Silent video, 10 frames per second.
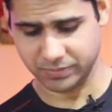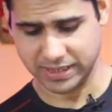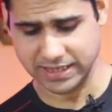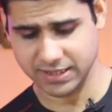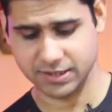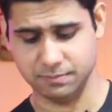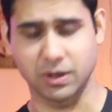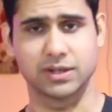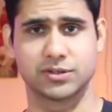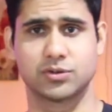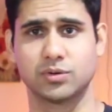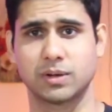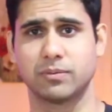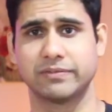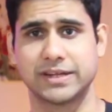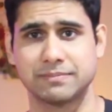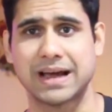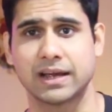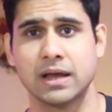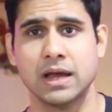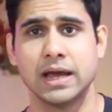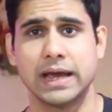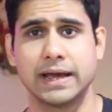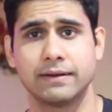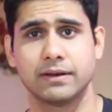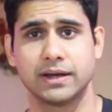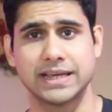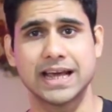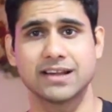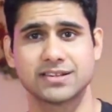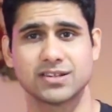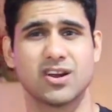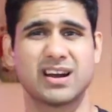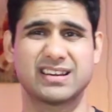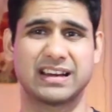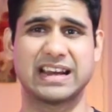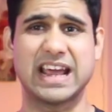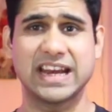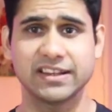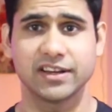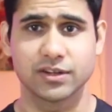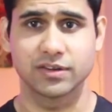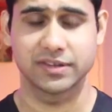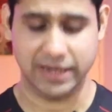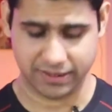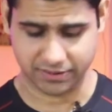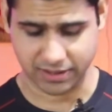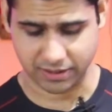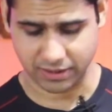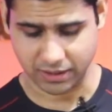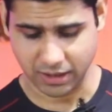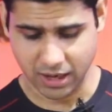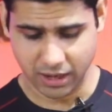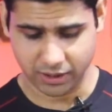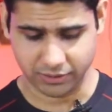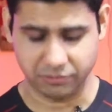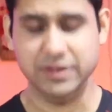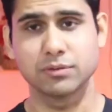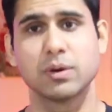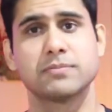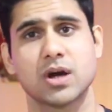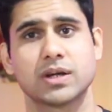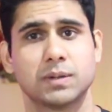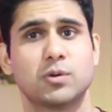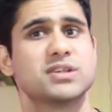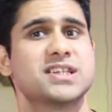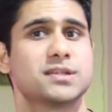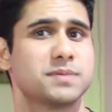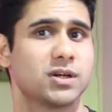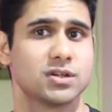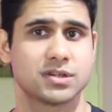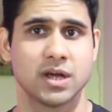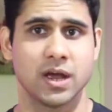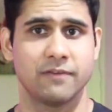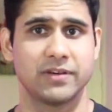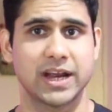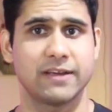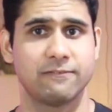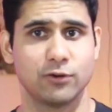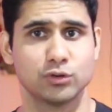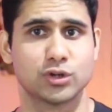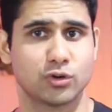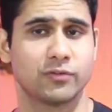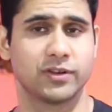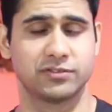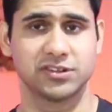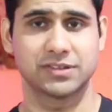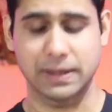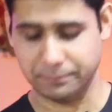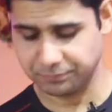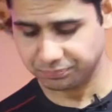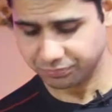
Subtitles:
he just bought this drone a couple of days back, and he has not done anything to the settings. And the reason why I'm talking about this is because when I flew the drone for the first time,